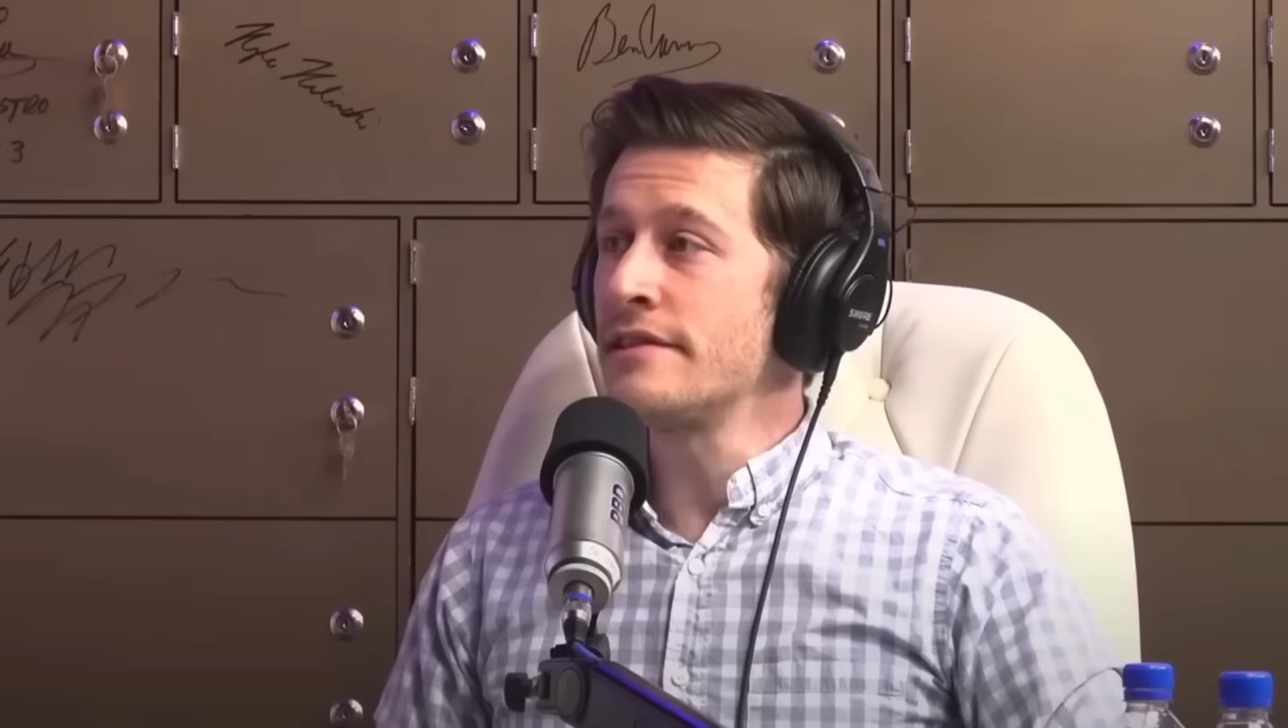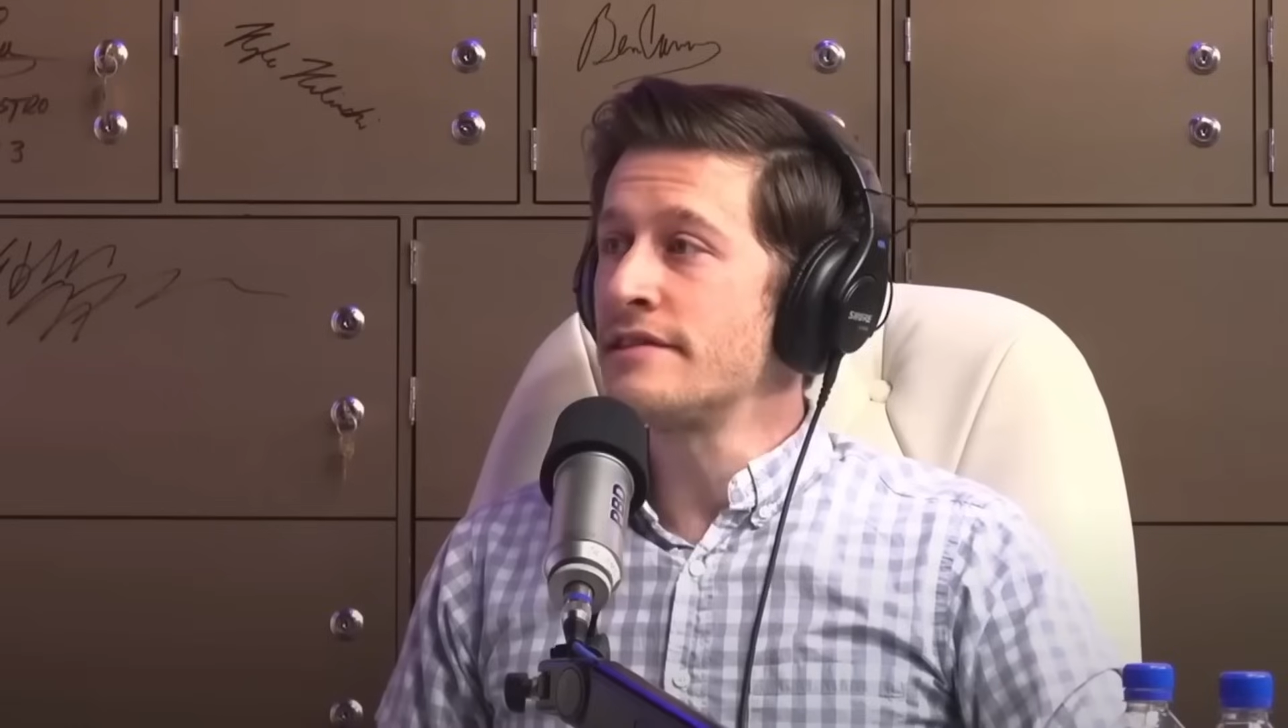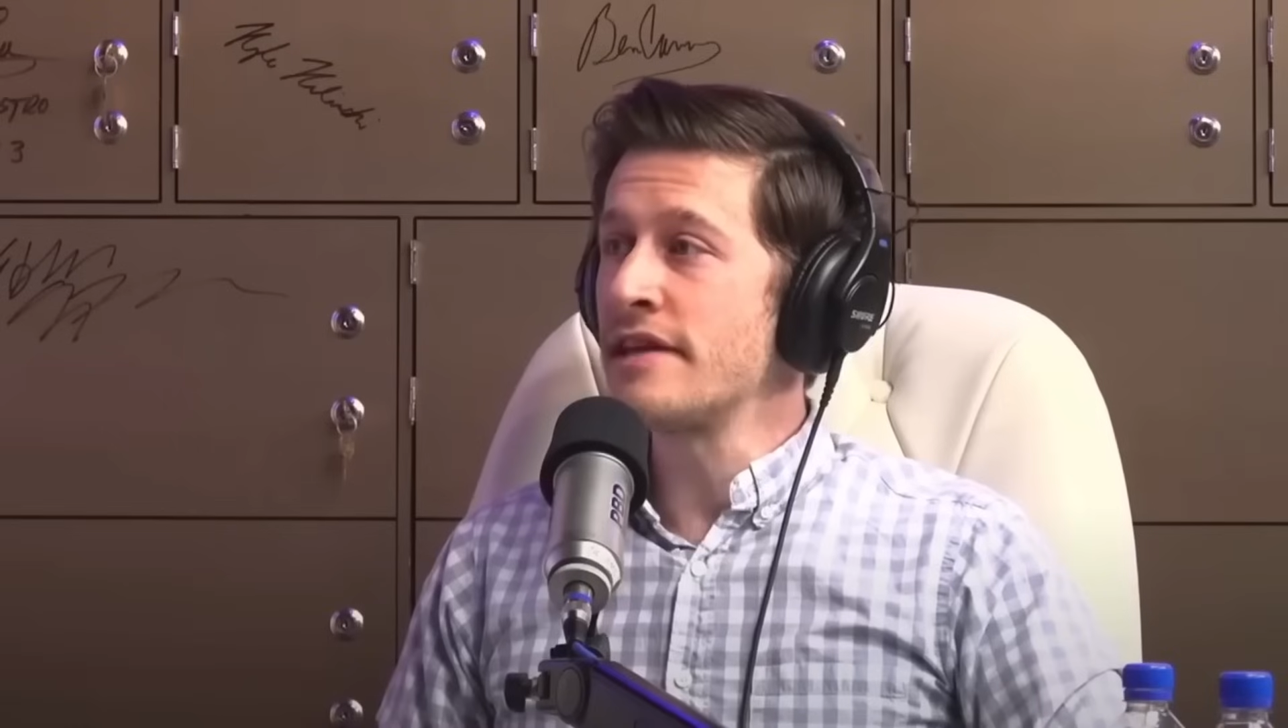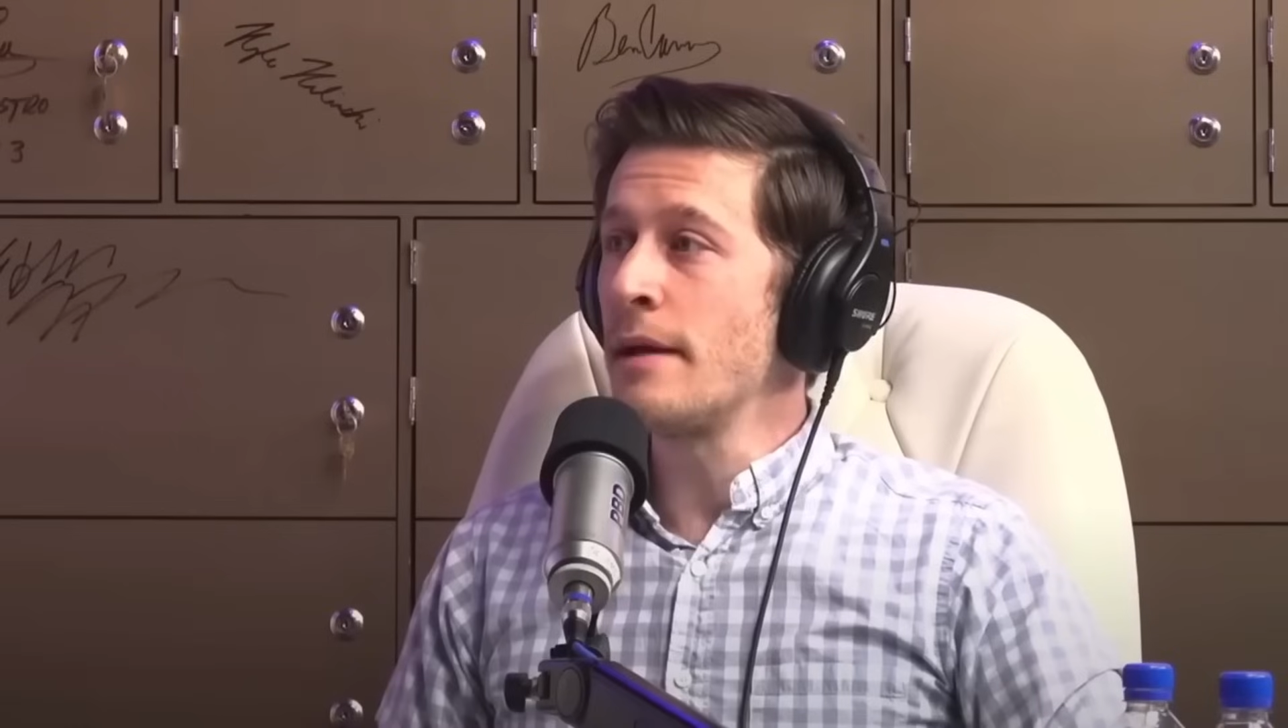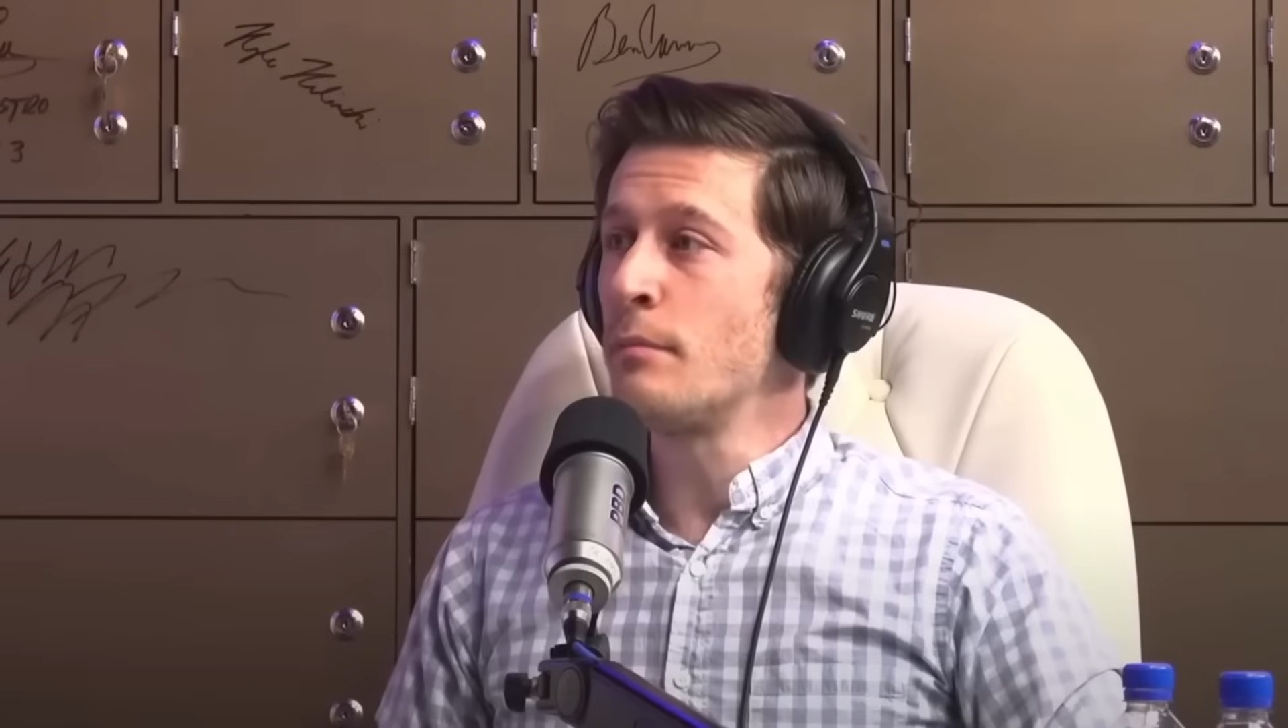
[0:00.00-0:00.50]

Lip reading: same